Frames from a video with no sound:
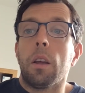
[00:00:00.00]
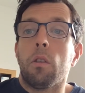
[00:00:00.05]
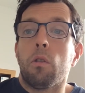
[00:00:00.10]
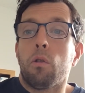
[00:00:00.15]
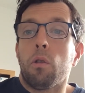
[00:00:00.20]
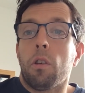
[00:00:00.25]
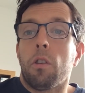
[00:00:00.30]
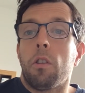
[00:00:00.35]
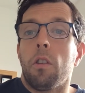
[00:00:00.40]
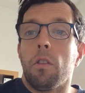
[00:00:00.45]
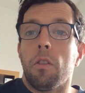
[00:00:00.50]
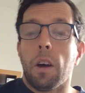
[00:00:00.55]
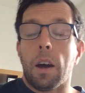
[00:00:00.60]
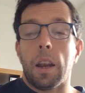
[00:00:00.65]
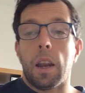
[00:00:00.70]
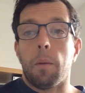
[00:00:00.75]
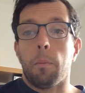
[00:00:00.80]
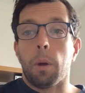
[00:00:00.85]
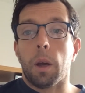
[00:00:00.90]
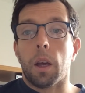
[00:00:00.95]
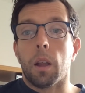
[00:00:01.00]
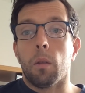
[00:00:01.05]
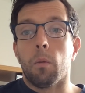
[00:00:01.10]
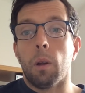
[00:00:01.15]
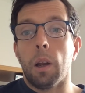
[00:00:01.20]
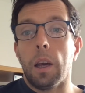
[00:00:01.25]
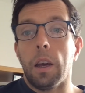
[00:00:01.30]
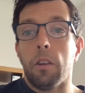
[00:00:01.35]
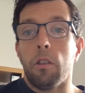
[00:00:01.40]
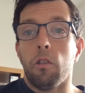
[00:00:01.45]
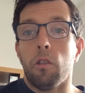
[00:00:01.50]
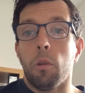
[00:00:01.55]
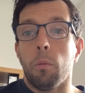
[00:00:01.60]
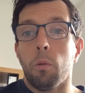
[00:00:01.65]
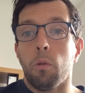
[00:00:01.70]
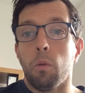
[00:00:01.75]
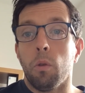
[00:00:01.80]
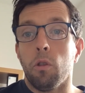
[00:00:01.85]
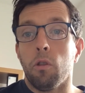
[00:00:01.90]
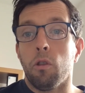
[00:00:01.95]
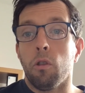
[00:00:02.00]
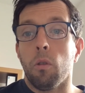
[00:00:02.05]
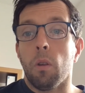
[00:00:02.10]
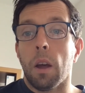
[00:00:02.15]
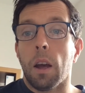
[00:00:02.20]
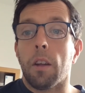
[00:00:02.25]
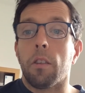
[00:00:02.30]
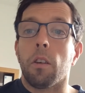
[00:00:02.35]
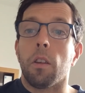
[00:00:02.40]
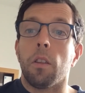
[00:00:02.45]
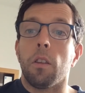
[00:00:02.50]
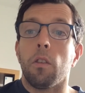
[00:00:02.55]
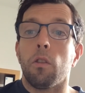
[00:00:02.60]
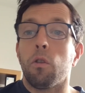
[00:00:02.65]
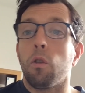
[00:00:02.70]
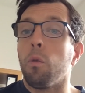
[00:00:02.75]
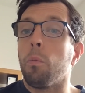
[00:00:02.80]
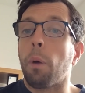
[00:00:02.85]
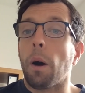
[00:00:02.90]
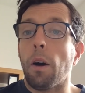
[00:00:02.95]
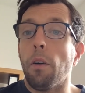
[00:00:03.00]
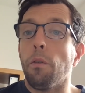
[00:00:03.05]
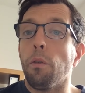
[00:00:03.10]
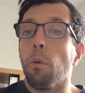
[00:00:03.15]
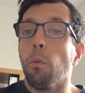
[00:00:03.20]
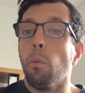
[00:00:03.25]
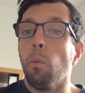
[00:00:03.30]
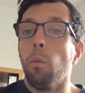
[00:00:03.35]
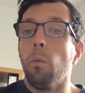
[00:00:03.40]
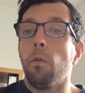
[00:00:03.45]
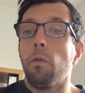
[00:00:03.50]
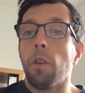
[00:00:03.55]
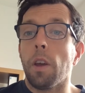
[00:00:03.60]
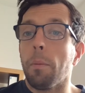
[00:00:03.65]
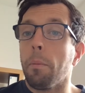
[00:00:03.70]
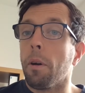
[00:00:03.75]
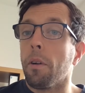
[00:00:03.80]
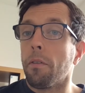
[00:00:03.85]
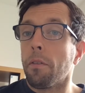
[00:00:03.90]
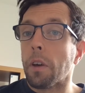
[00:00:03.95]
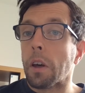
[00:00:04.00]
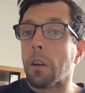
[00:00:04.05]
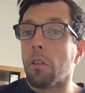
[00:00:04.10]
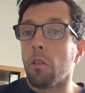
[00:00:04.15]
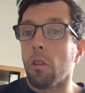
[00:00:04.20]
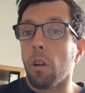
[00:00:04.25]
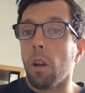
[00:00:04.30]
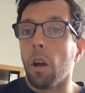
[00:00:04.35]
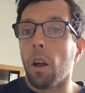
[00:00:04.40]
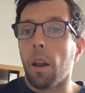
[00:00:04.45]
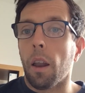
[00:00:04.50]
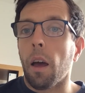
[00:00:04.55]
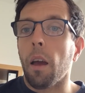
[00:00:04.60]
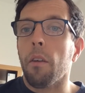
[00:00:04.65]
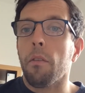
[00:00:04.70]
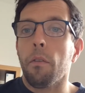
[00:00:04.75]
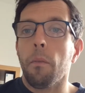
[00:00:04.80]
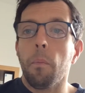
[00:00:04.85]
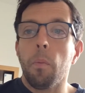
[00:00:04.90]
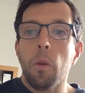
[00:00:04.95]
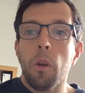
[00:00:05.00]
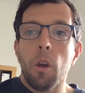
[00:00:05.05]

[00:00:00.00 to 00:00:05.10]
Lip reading: interesting dynamic and relationship between Juliet and these two powerful female figures in her life.